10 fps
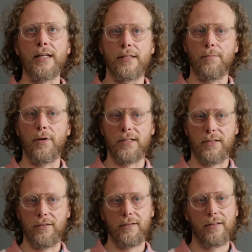is the
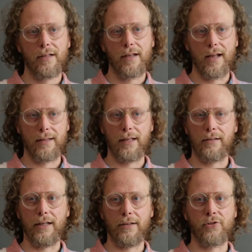puzzle, I
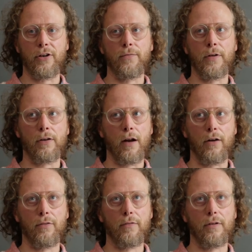think, like trying to figure
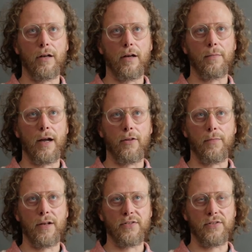out how the
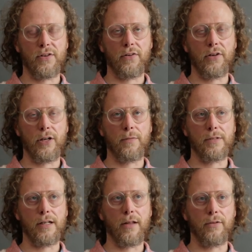puzzle's all going to come
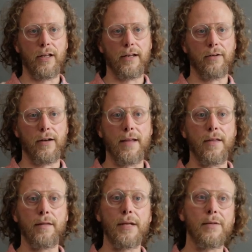together later. And
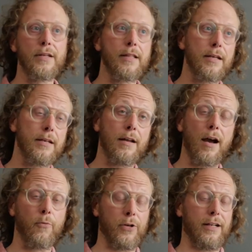then maybe it
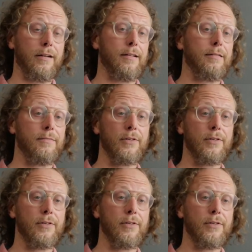not working and